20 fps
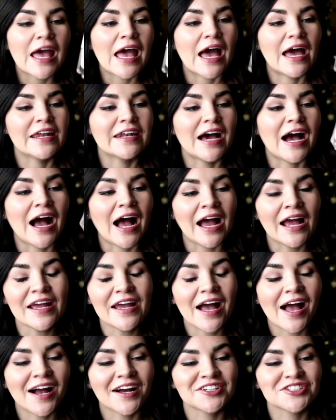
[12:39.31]
And I
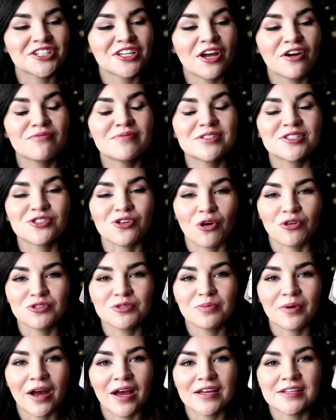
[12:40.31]
actually have been so
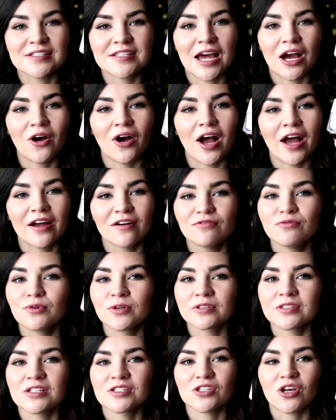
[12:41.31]
surprised how I've
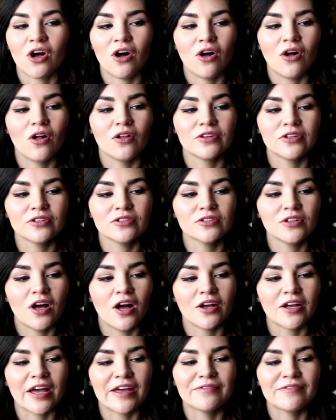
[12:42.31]
worn this all year long.